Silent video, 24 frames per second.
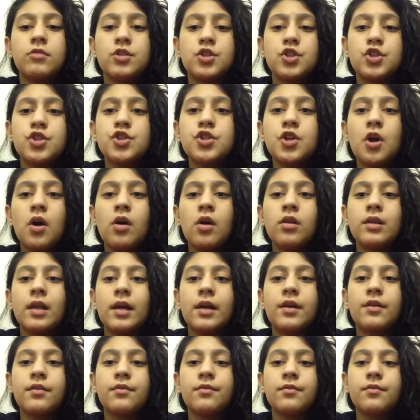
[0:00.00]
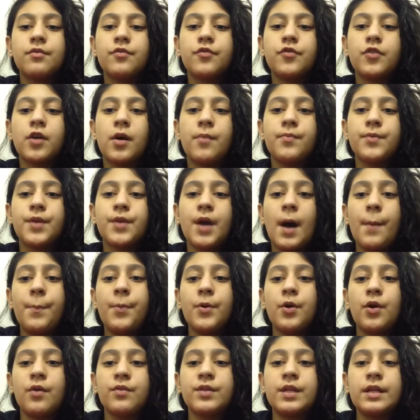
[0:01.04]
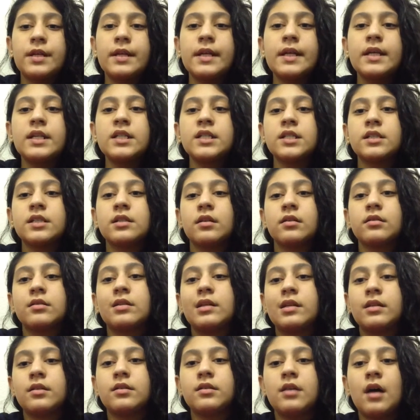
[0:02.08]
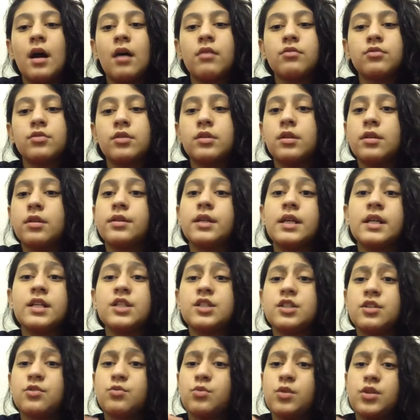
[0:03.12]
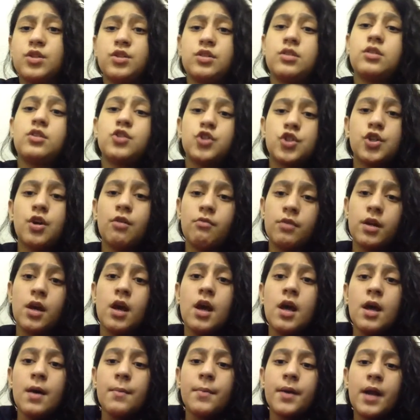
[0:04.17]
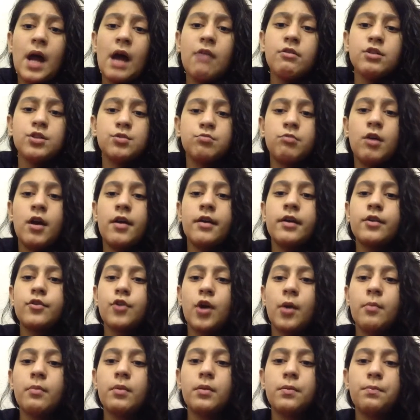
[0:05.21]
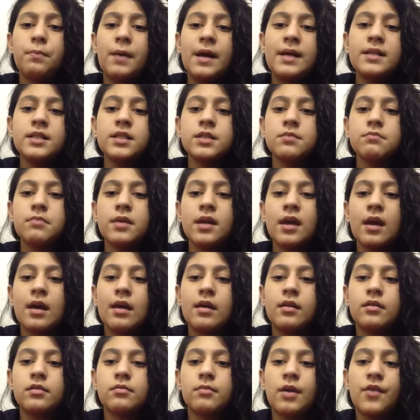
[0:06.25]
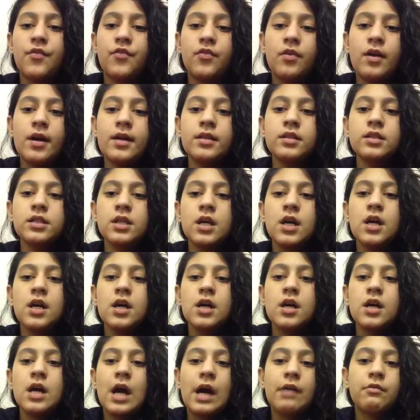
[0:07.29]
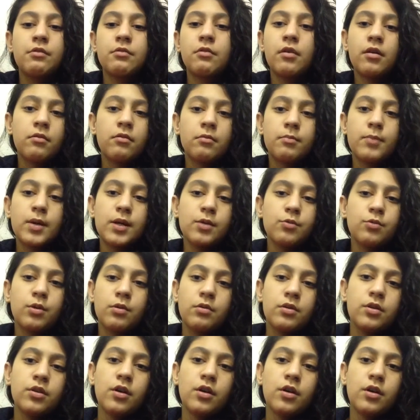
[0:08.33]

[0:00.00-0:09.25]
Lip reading: shown, like from the upper of the knees till the down to the knees, it was shown. But I was wearing normal pants, me and my friend. But we